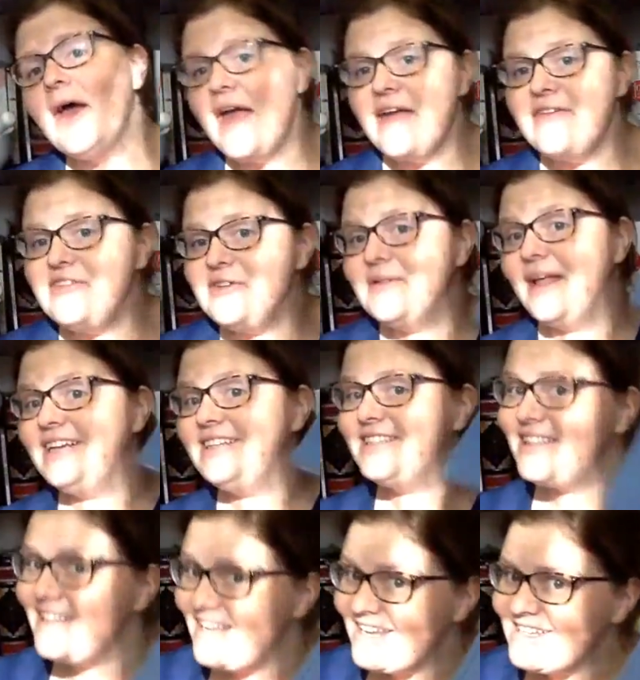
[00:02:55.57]
If you liked
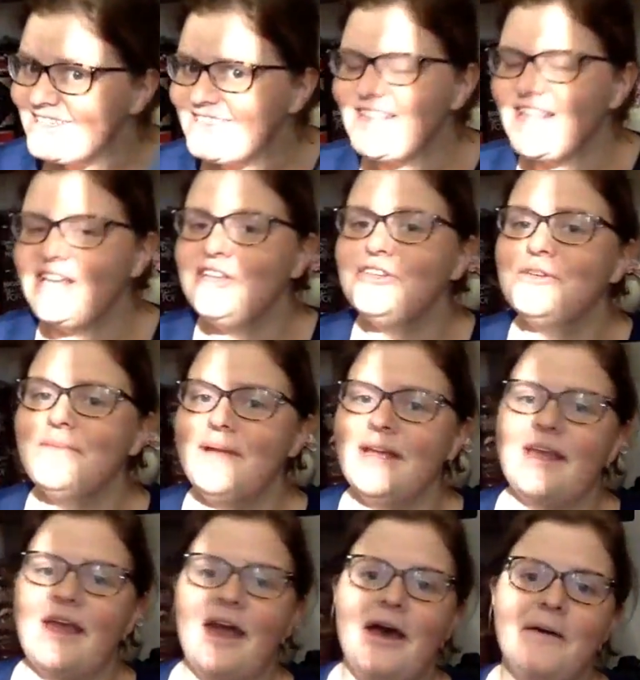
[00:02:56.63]
this, then you should
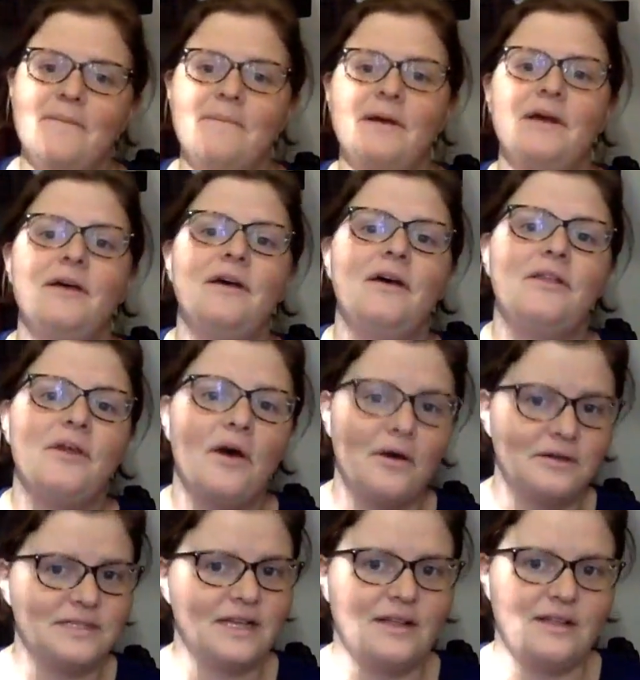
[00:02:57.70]
pick up The
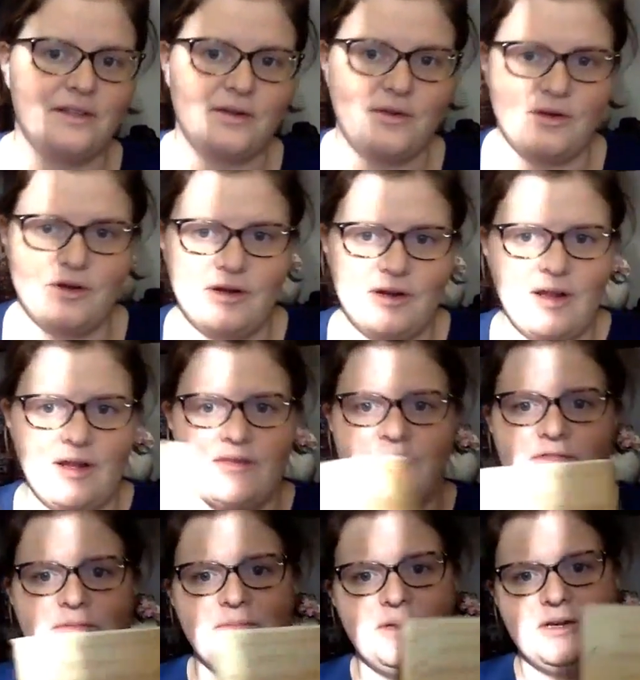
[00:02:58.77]
Hotel on the Corner
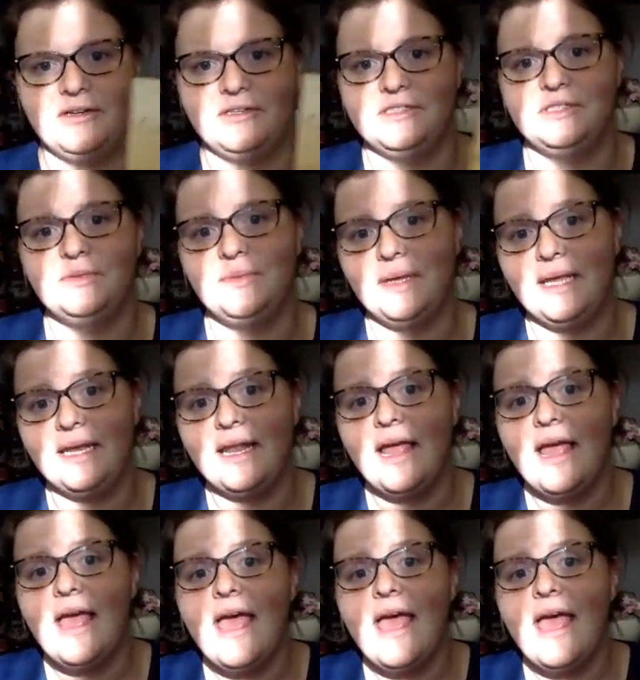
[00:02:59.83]
of Bitter and Sweet.